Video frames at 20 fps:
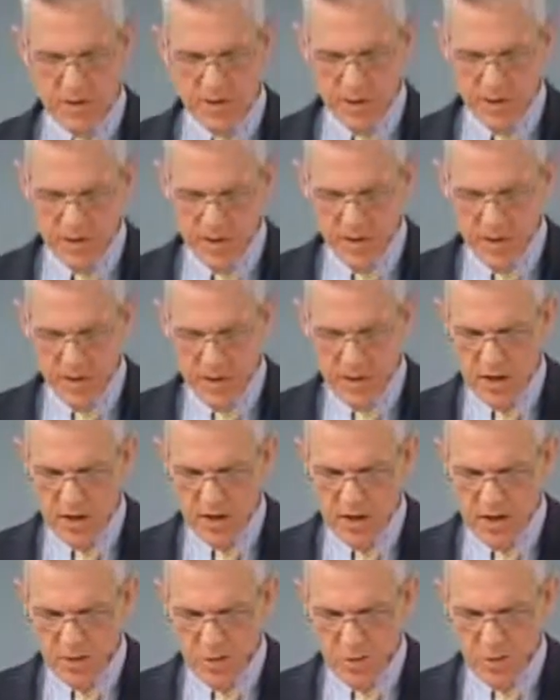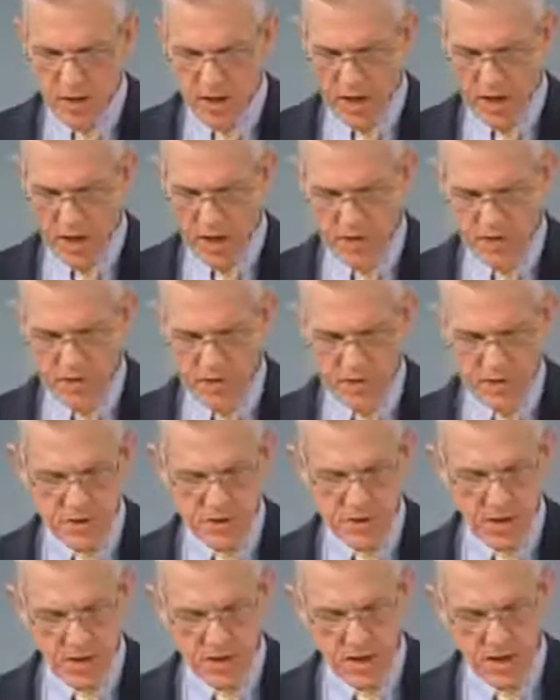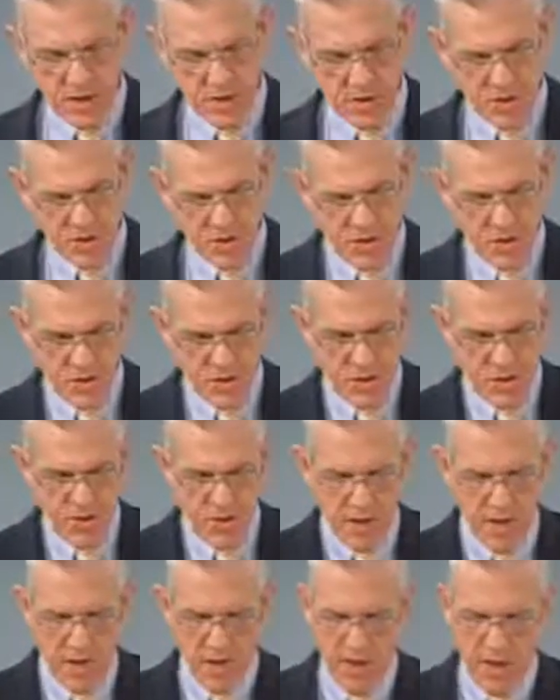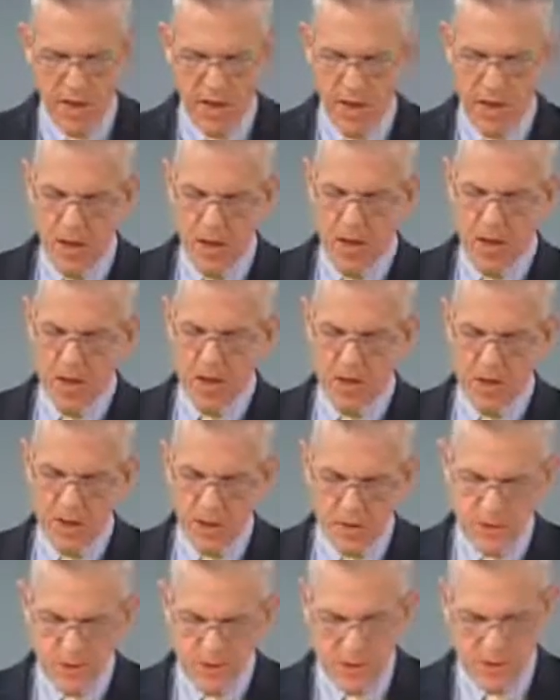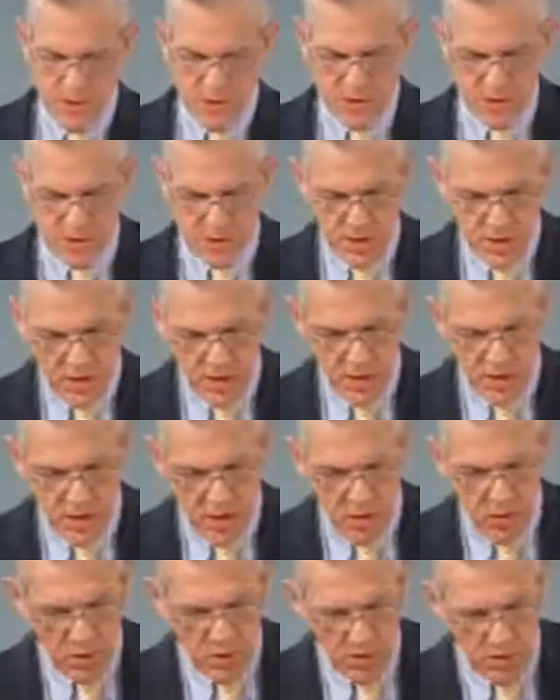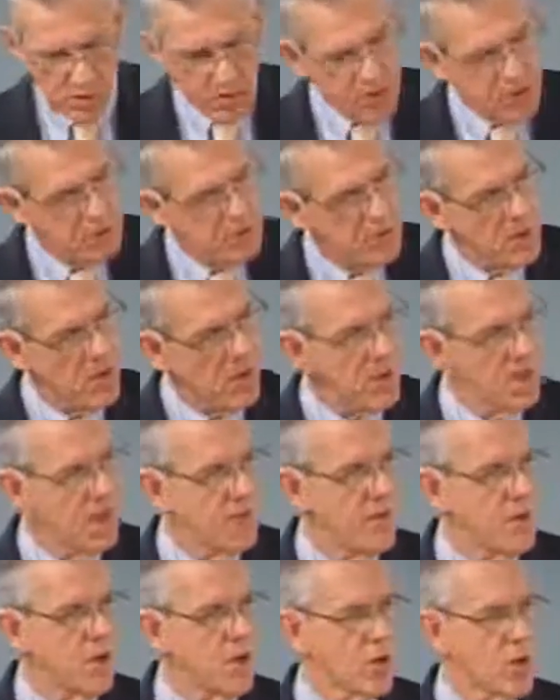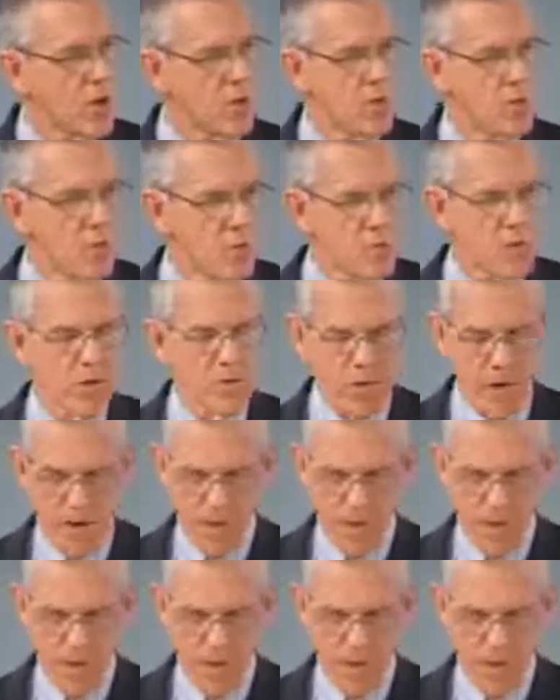And here's what happens in the climate change debate. You'll hear someone say, Well, don't you believe in global warming?